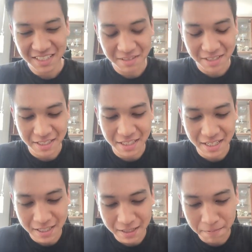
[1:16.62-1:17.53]
Okay,
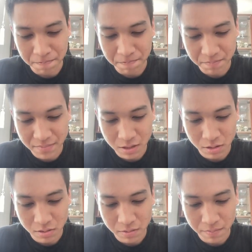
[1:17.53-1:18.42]

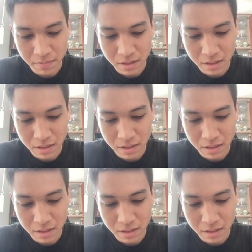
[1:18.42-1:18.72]
so